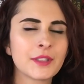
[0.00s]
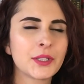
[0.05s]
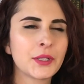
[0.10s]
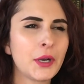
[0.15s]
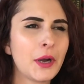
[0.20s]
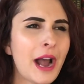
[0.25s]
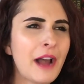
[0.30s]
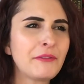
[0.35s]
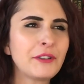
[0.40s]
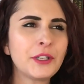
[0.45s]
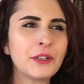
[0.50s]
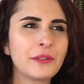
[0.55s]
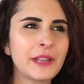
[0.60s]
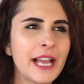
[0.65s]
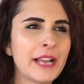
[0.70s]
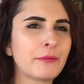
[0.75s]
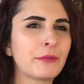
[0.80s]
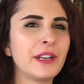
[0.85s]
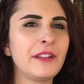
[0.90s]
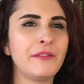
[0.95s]
So after
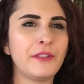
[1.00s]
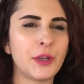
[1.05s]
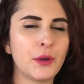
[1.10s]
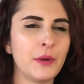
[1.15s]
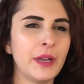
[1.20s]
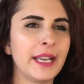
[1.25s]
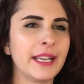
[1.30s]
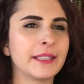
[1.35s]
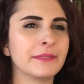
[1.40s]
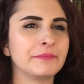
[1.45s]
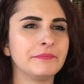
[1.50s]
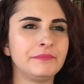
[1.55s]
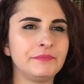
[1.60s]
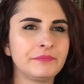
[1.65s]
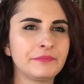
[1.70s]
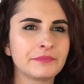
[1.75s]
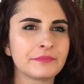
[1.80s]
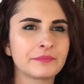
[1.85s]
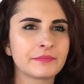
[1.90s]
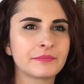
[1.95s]
like reviewing
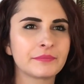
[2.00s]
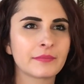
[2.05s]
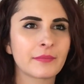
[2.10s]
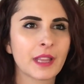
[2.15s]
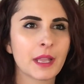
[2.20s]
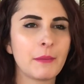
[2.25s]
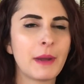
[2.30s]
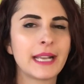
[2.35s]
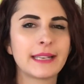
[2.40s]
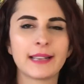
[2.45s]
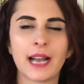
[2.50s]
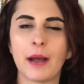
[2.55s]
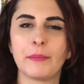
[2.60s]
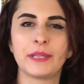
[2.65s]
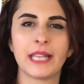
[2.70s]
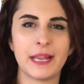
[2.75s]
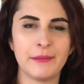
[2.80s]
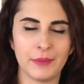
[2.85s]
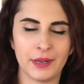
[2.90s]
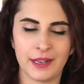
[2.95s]
my
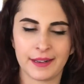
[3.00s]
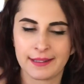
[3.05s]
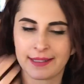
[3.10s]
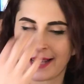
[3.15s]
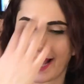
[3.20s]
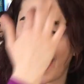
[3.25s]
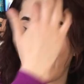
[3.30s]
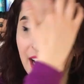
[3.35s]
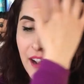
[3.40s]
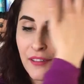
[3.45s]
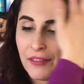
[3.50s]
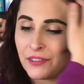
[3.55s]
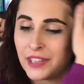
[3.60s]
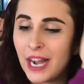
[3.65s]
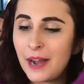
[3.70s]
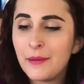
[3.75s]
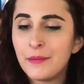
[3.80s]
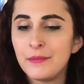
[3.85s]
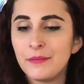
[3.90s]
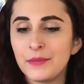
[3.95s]
top 10 books, I have
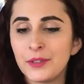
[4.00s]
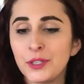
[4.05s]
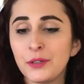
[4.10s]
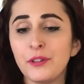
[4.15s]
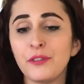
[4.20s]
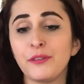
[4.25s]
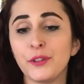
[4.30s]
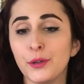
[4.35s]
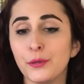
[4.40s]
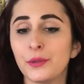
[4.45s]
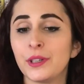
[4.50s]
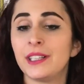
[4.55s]
come to a few